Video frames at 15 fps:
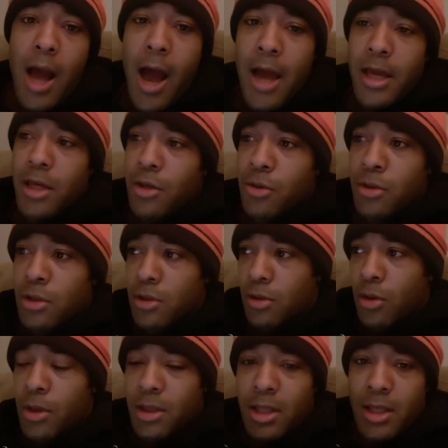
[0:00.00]
I.e., you can
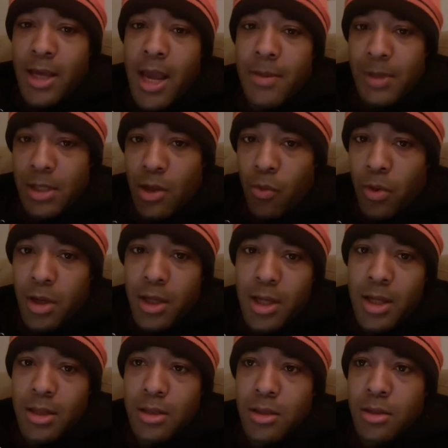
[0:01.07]
just look at the game that they won
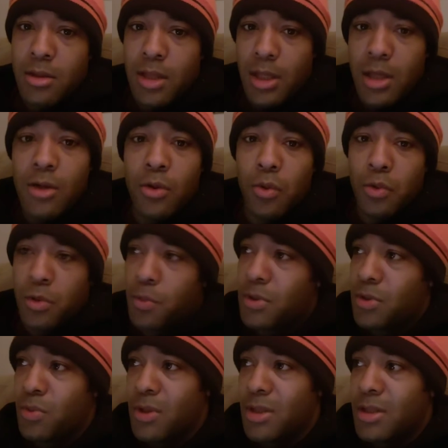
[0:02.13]
against the Eagles,
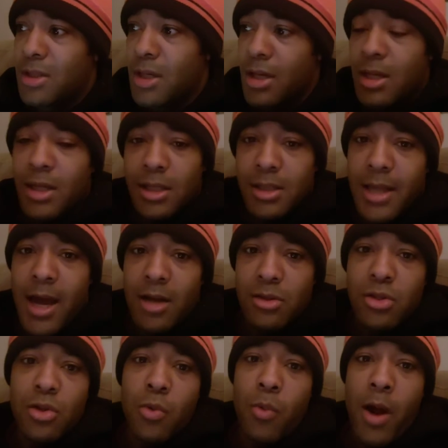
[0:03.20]
which was
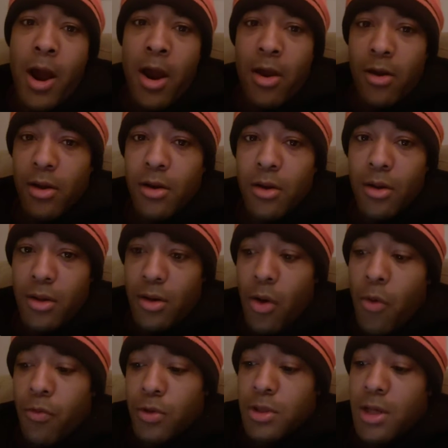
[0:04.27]
down to the wire in
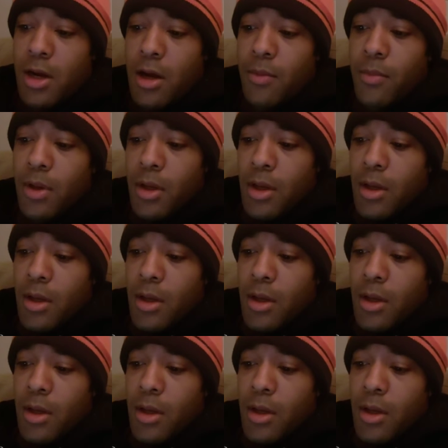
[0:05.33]
overtime.